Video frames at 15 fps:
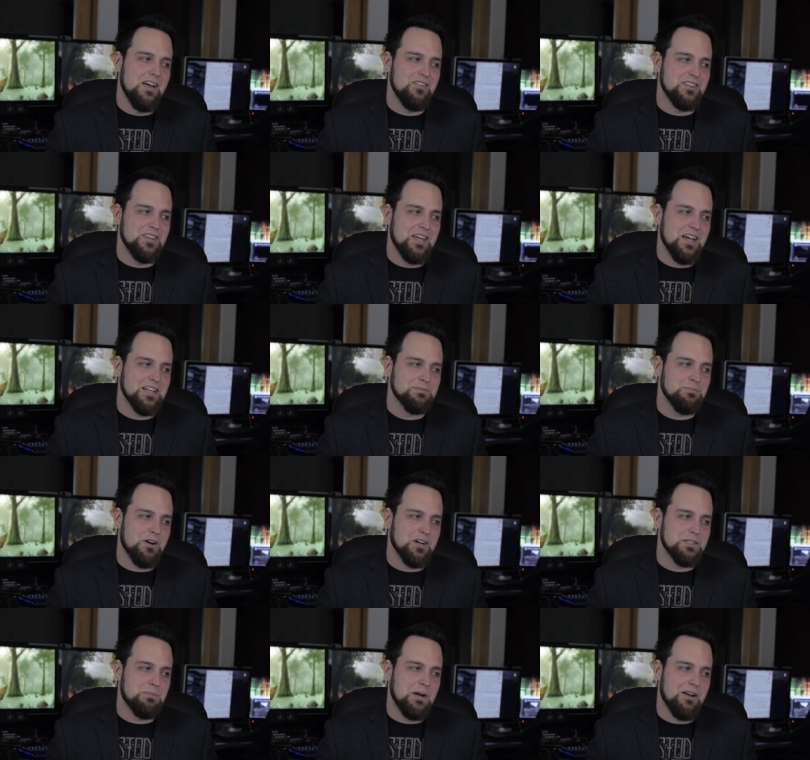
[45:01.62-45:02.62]
having the
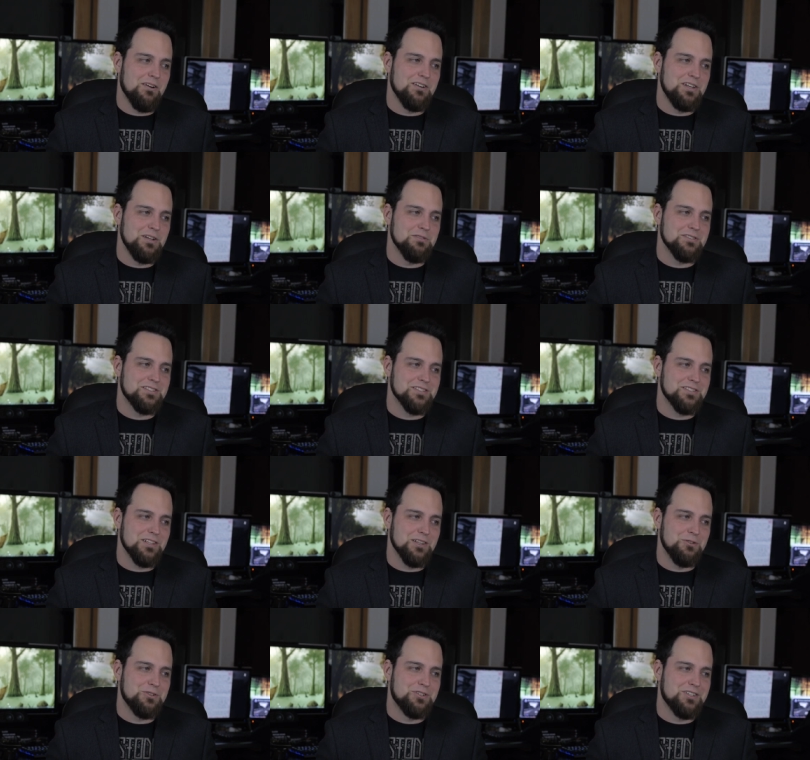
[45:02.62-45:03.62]
Xbox parent you is the
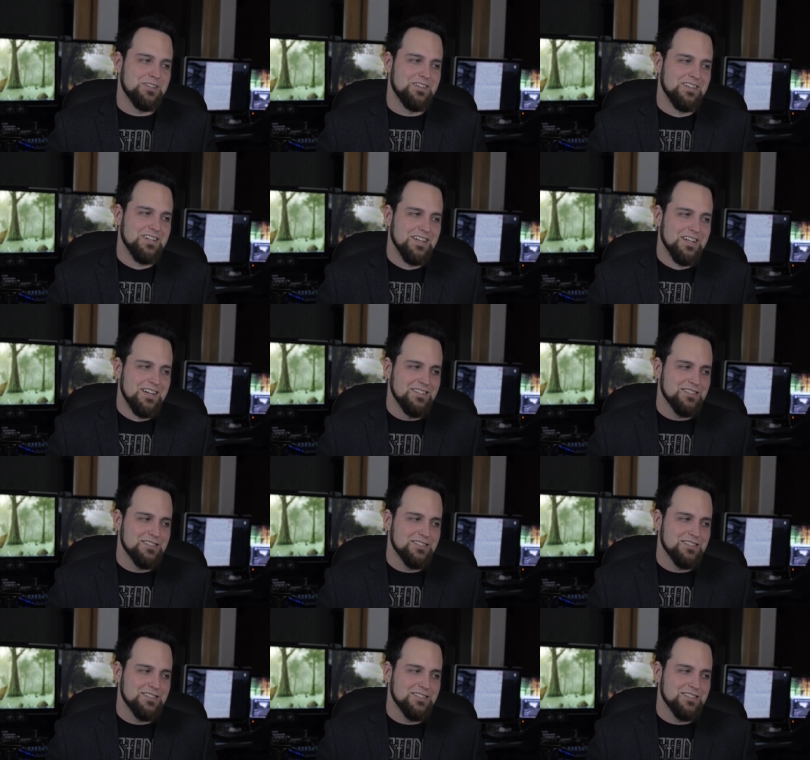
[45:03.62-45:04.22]
solution.